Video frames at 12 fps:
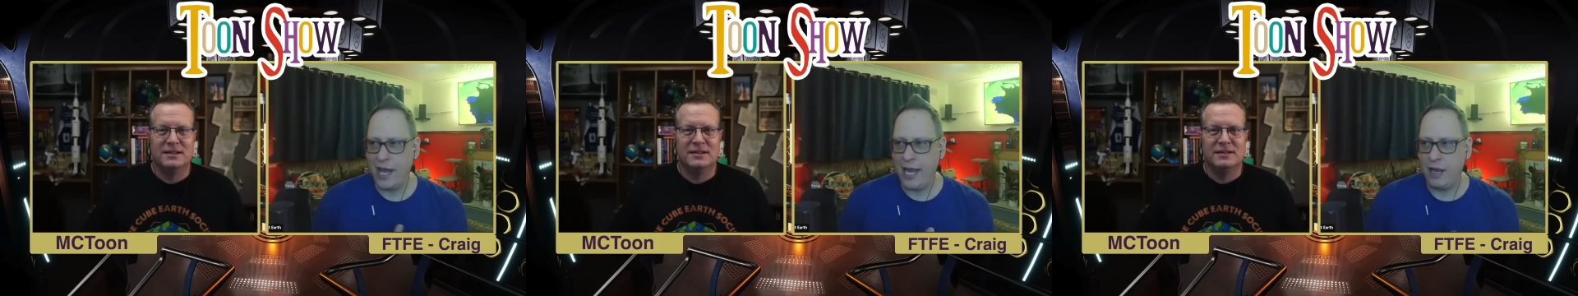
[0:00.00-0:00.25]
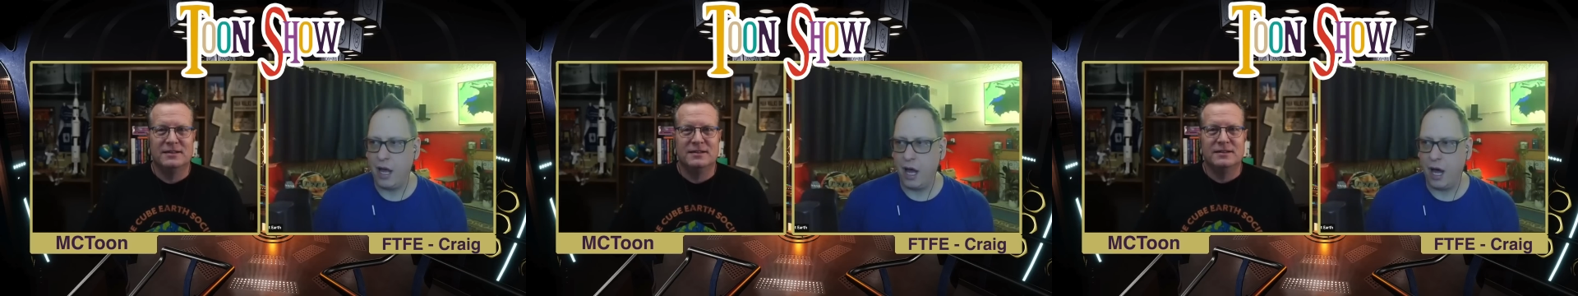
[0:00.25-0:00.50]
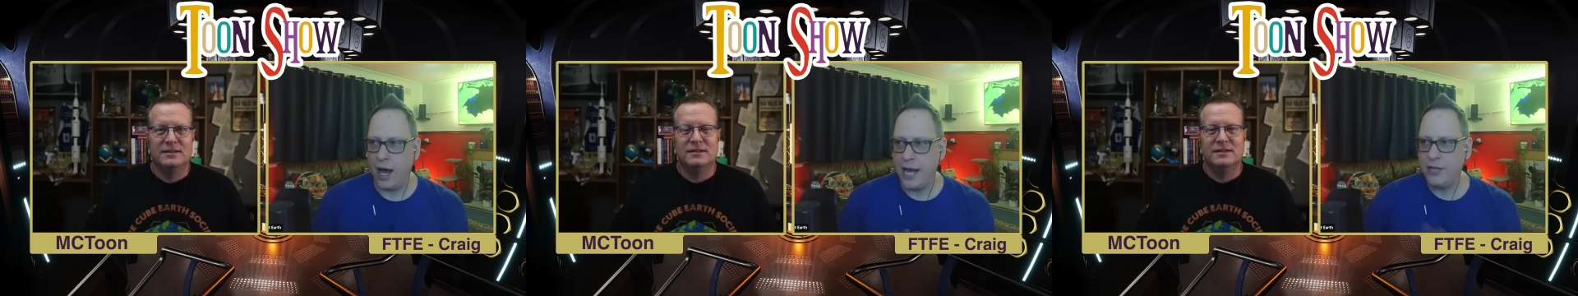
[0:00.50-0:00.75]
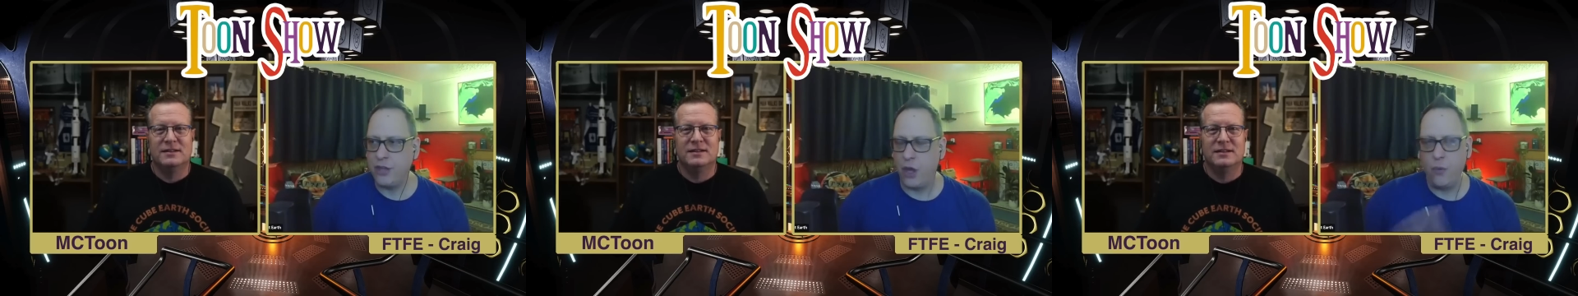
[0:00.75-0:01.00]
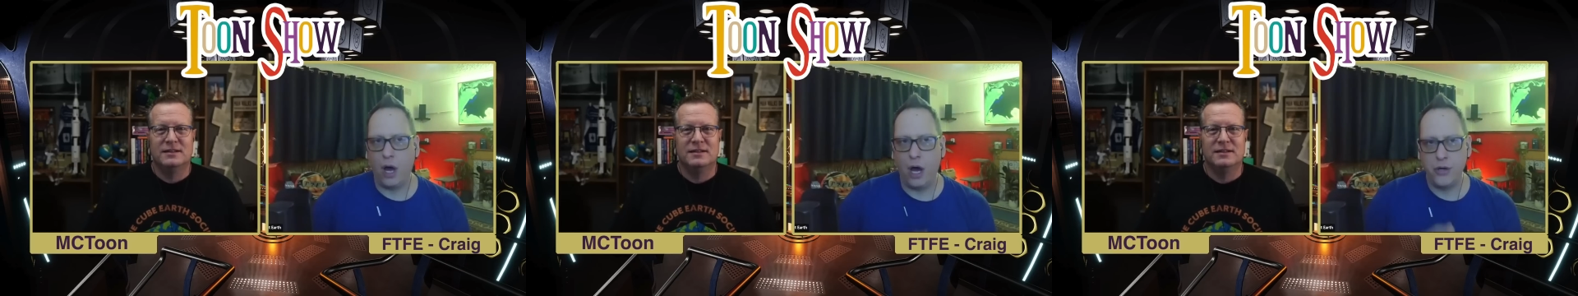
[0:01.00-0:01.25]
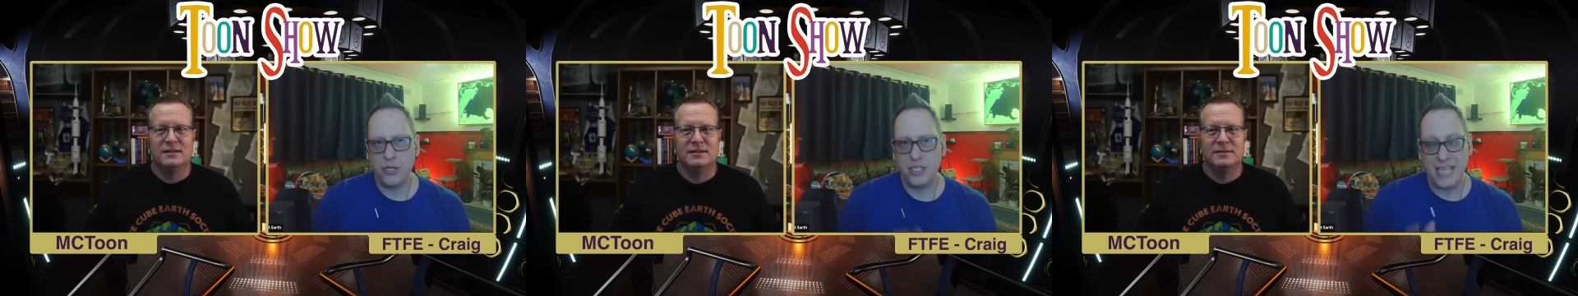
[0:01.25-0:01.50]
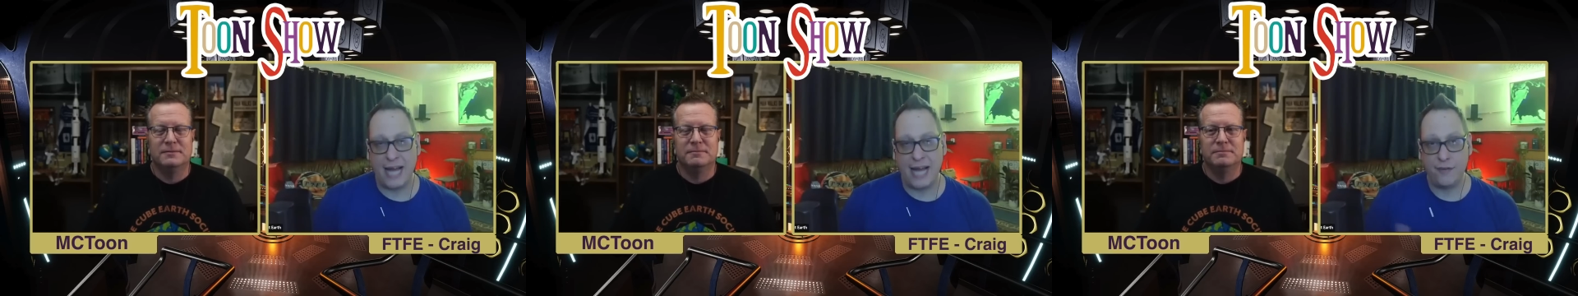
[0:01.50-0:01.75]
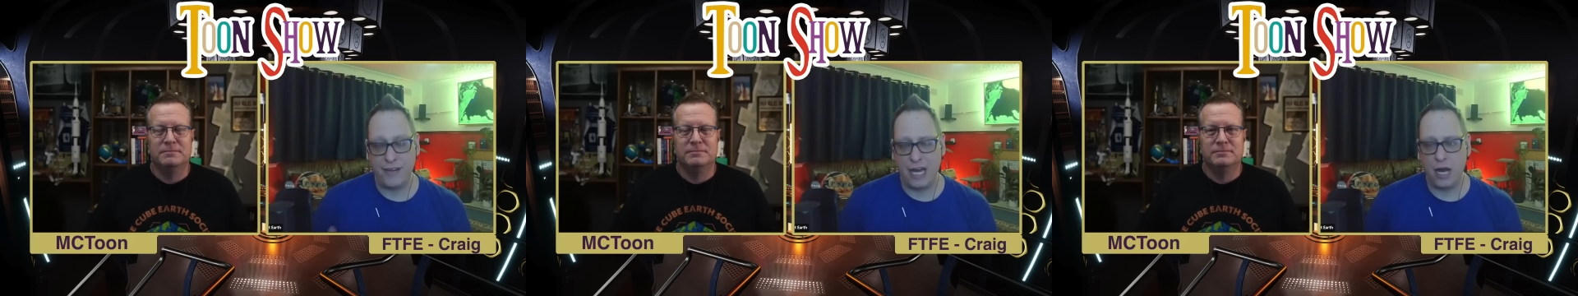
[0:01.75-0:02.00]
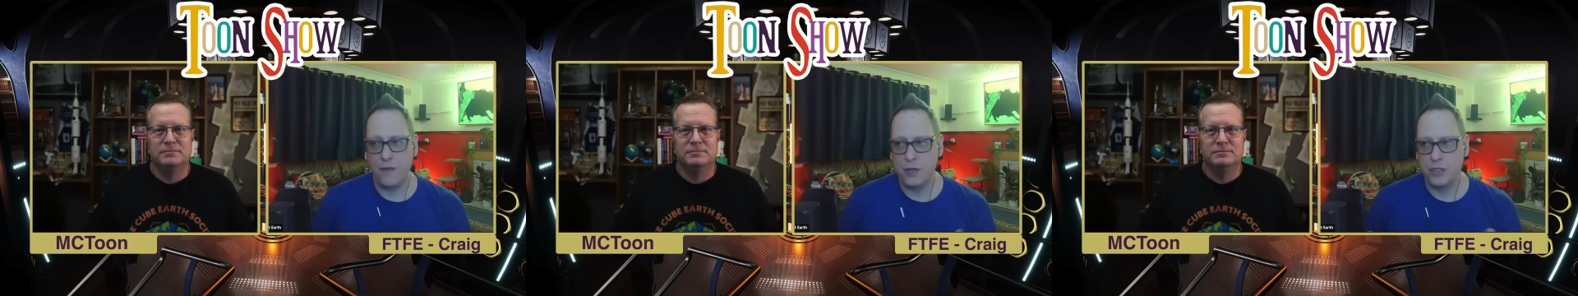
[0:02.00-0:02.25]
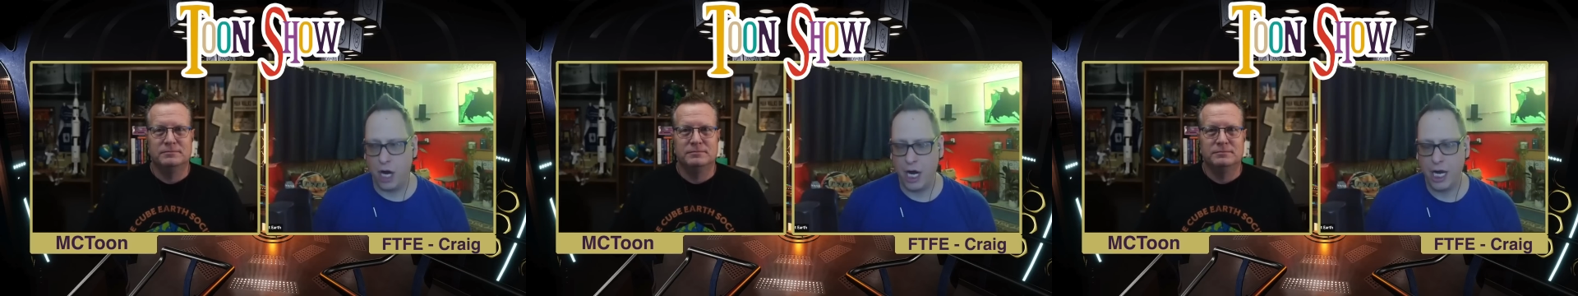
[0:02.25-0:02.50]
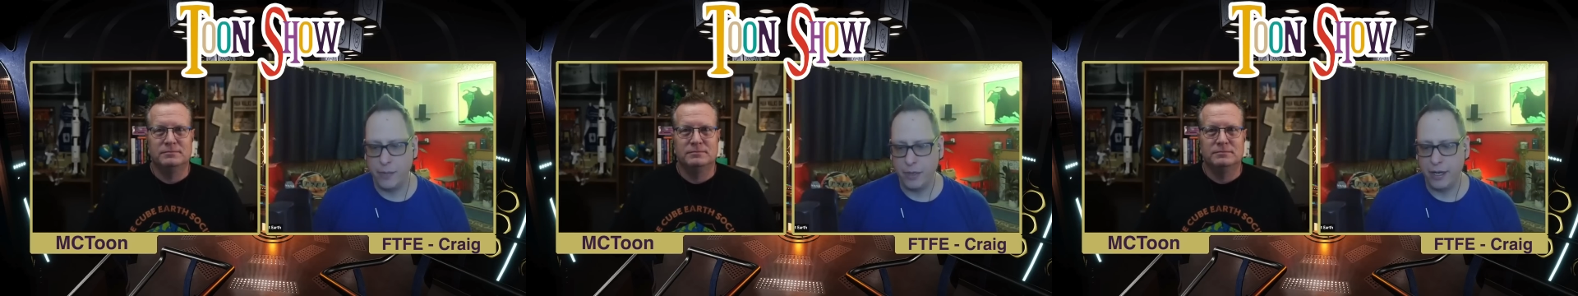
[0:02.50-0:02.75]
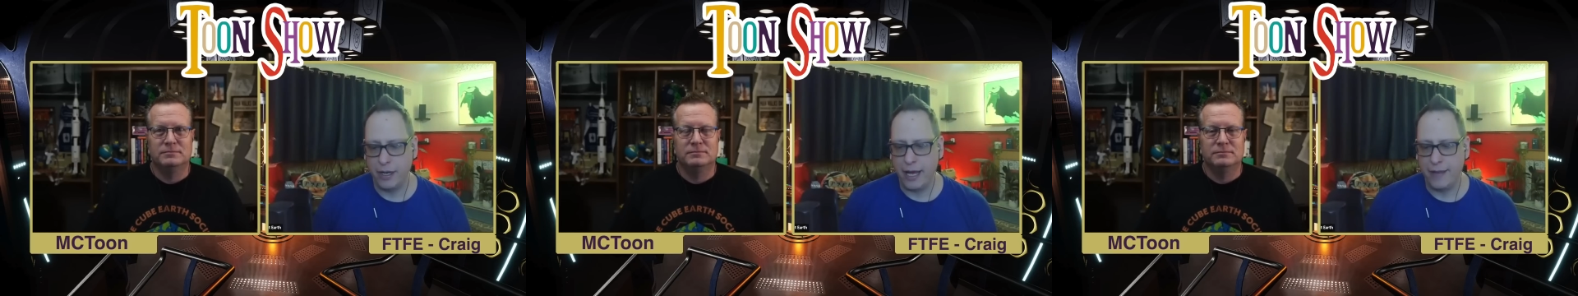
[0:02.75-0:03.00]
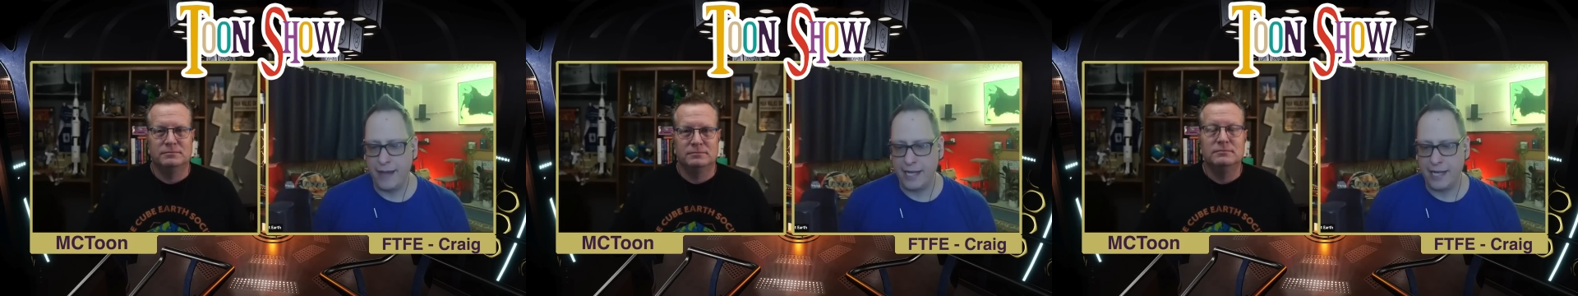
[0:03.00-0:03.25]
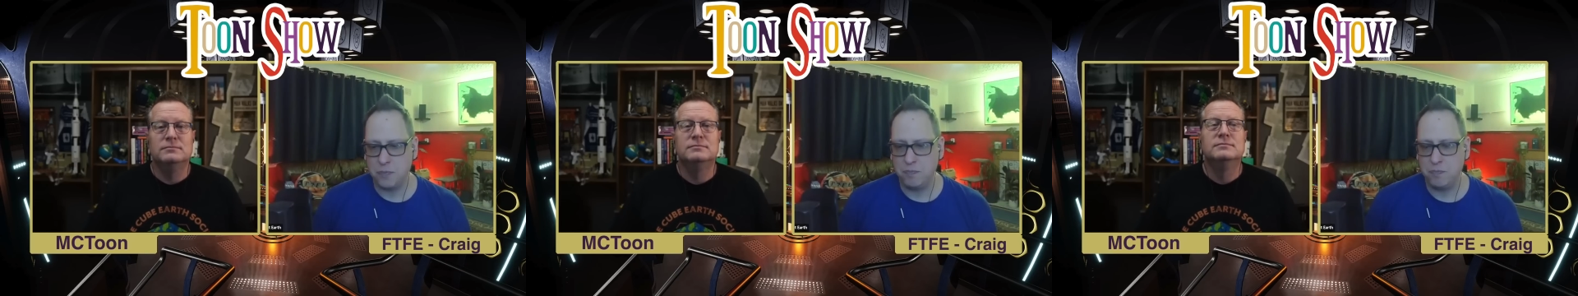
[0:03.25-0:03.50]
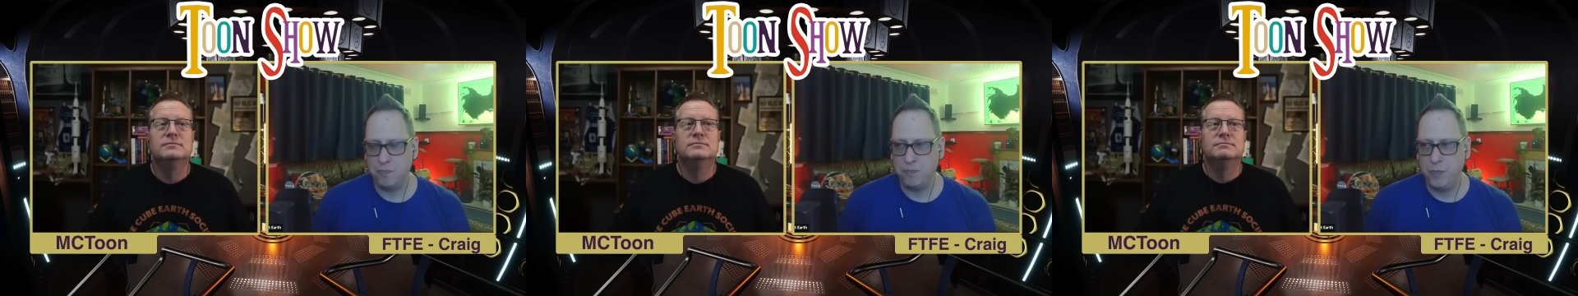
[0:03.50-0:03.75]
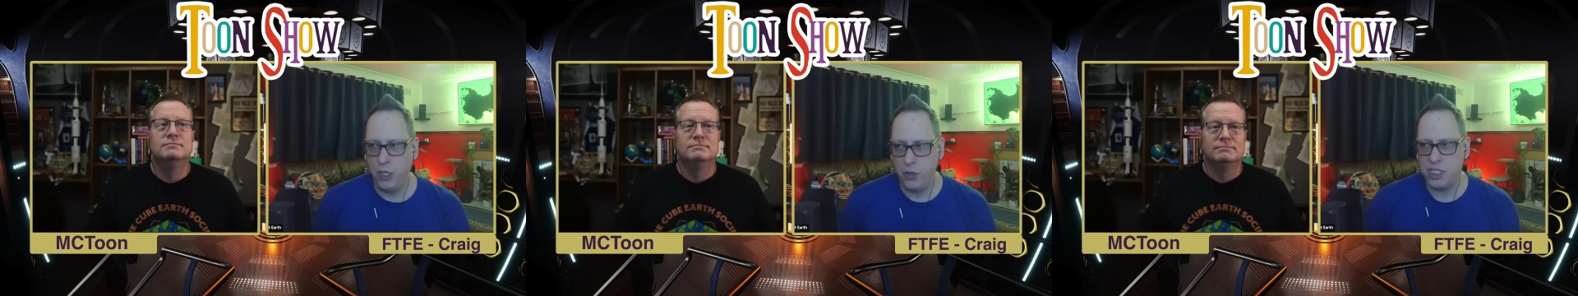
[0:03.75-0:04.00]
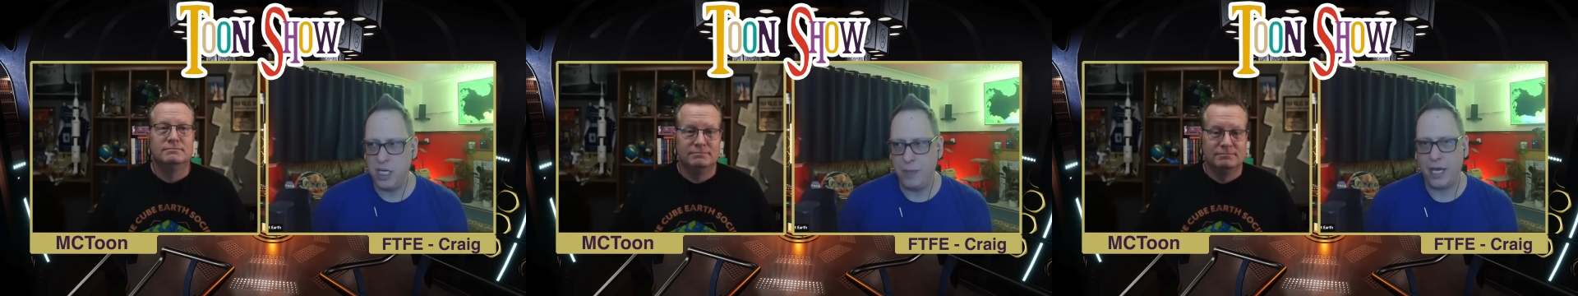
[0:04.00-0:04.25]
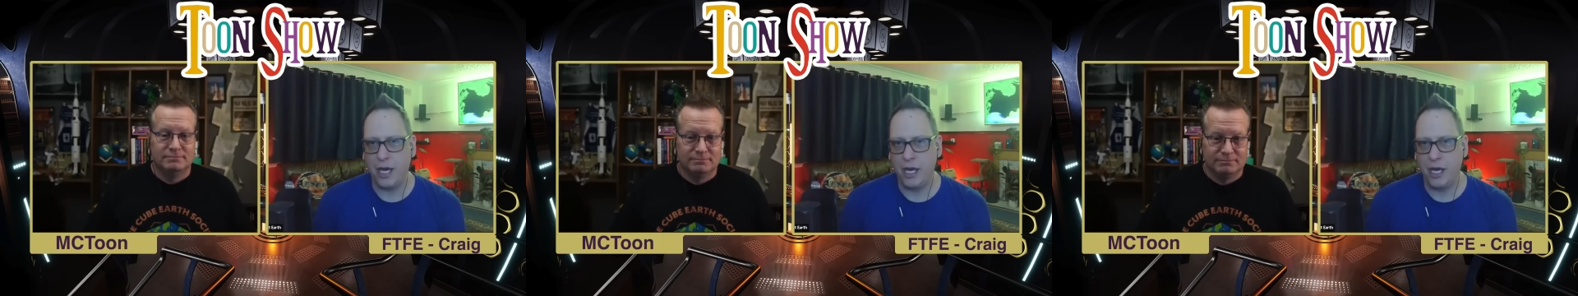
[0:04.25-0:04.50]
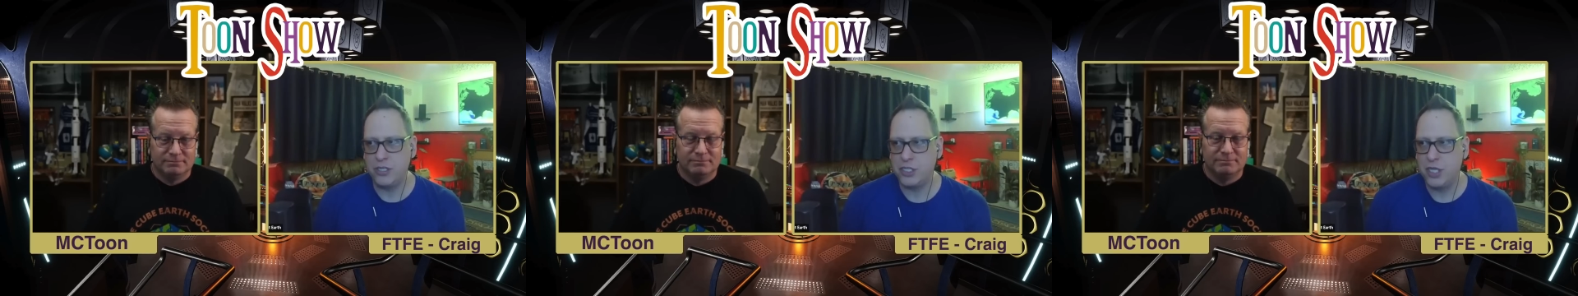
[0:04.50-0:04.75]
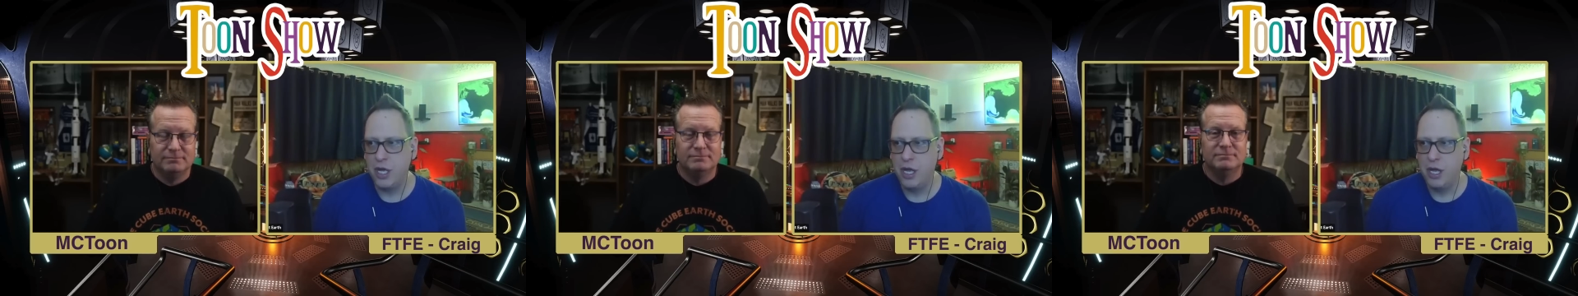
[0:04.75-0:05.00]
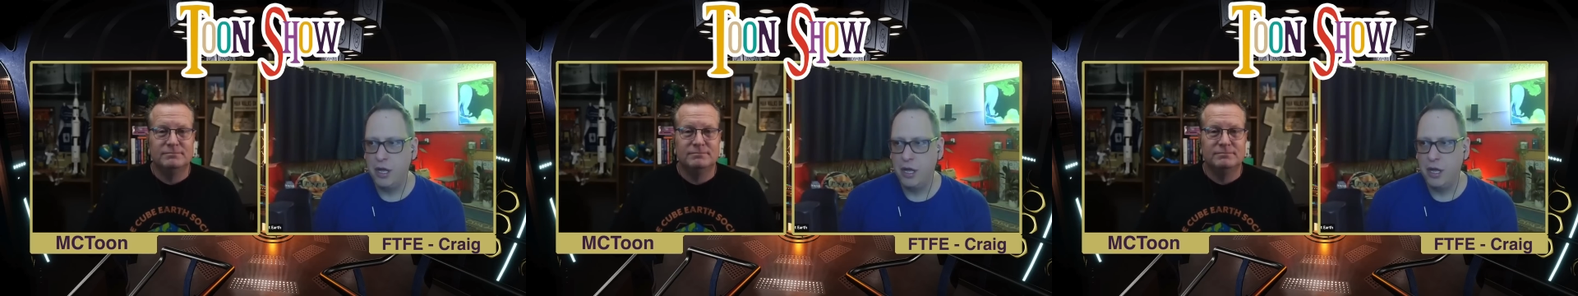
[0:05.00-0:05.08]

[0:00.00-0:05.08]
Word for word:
Speaker 1: when I don't understand the flat earthers argument, and that's usually because